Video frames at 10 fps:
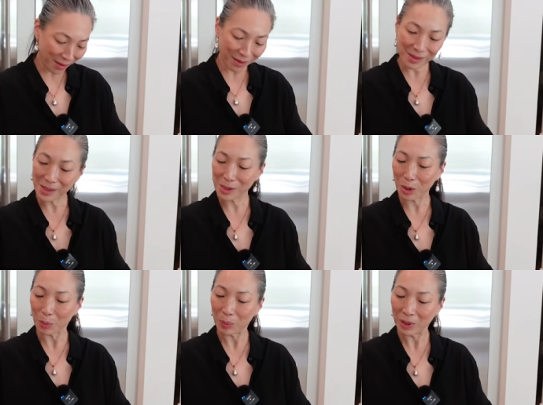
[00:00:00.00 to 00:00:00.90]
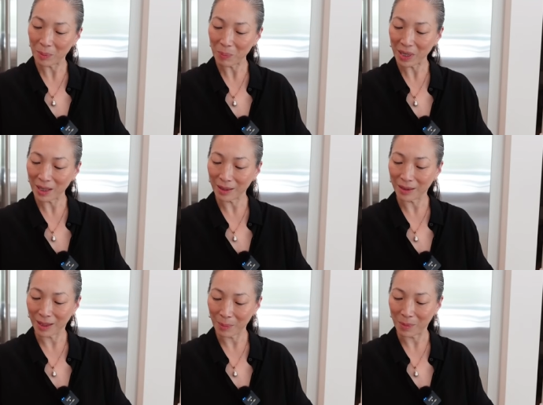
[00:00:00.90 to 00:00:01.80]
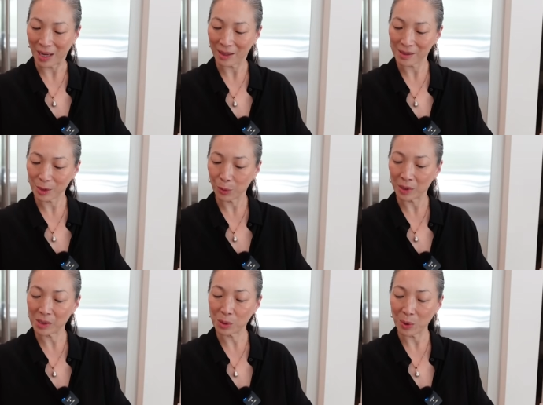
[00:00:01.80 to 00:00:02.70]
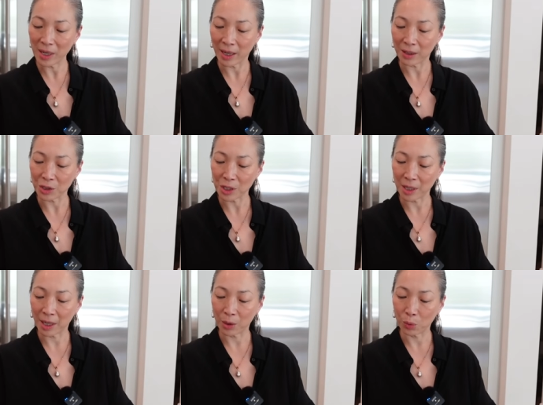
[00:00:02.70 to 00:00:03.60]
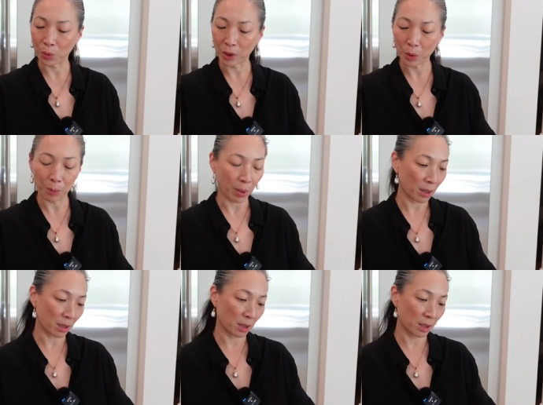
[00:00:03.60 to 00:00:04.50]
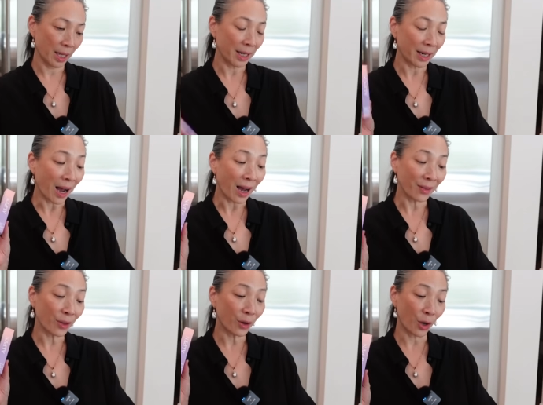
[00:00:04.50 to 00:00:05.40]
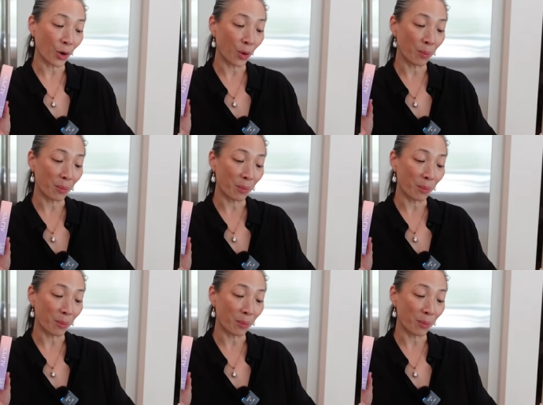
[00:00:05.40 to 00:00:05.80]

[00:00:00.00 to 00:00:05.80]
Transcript: This is their plumping lip mask with sweet algae and willow bark in an on-the-go